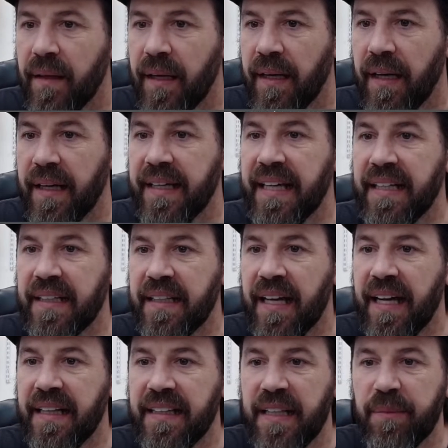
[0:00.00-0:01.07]
again,
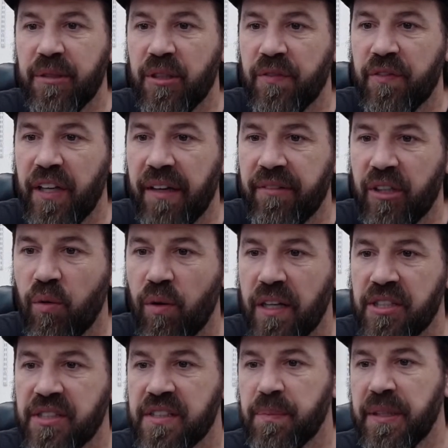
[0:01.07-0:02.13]
Kylie, let me know if you have any
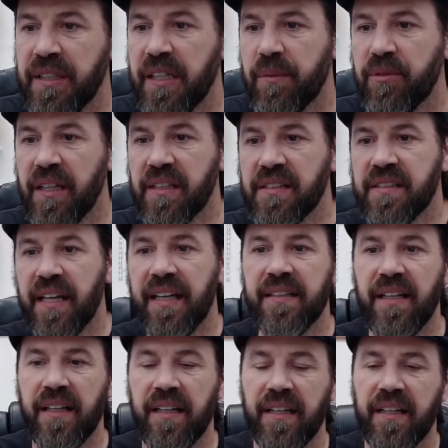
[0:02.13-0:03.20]
questions. BWS, I
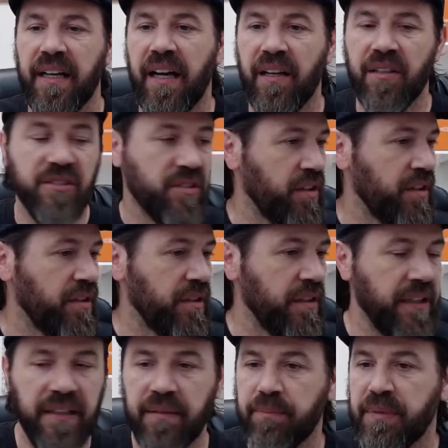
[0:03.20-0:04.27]
uh, also
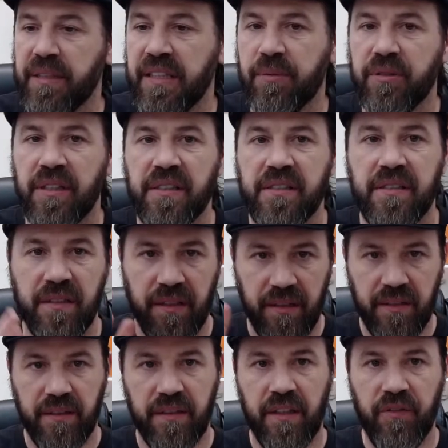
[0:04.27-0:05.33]
uh, BWS.
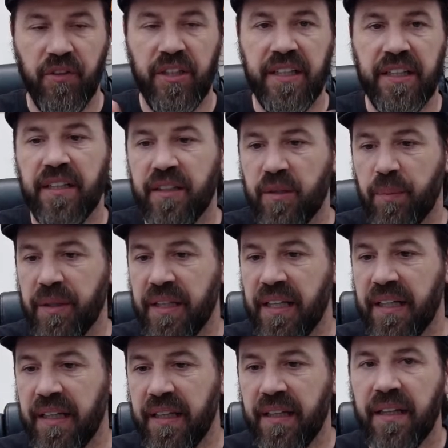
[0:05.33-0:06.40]
If you didn't hear at the
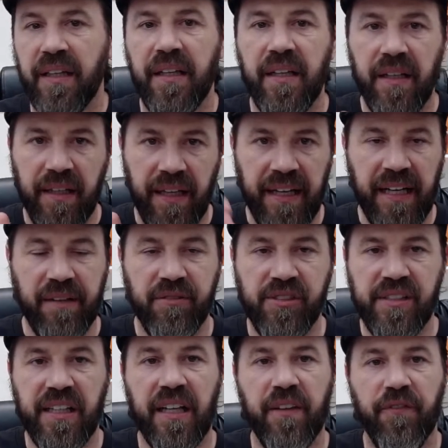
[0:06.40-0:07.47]
beginning, I have your
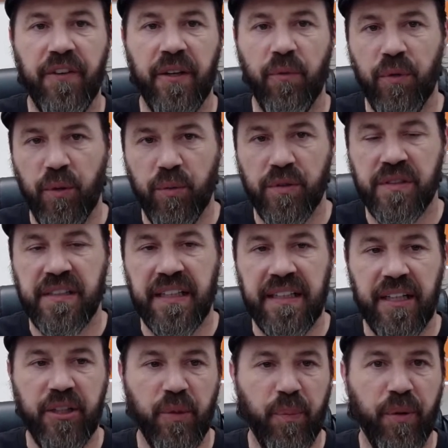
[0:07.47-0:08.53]
stuff, and we will send
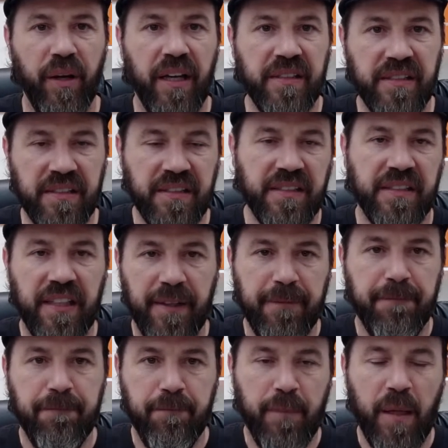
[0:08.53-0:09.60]
out your prizes.
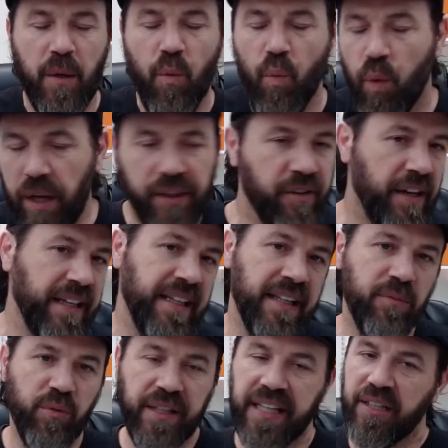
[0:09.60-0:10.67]
Whether I
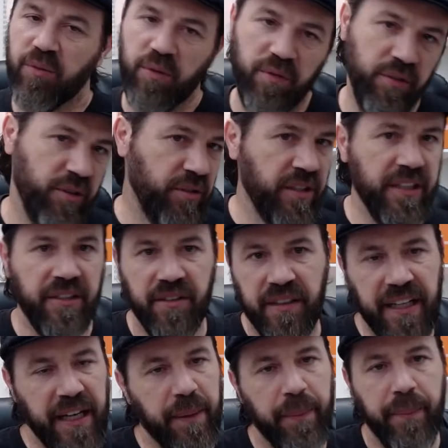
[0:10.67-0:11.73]
can get a review on it or
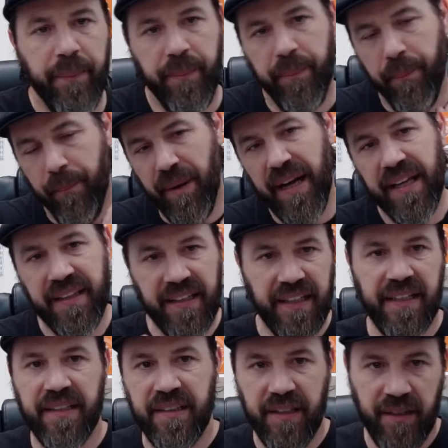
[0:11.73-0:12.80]
not, by the
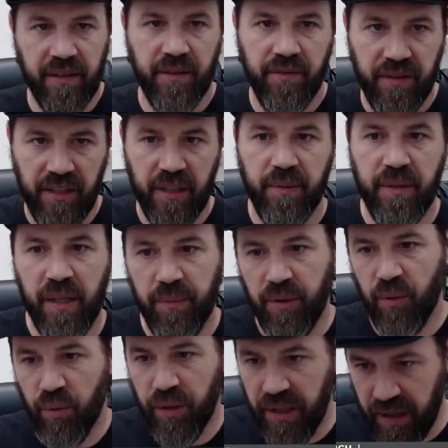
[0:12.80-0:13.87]
end of the
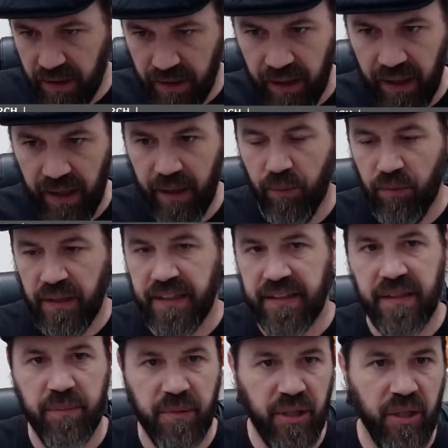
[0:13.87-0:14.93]
upcoming week, I will let
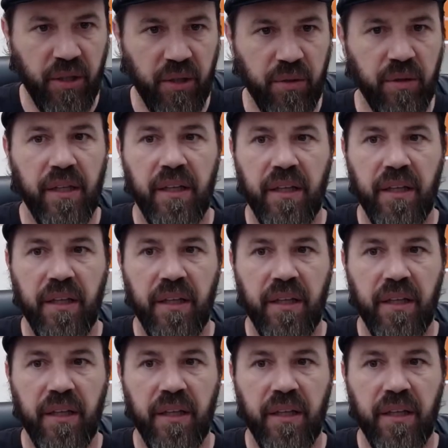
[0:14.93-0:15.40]
them go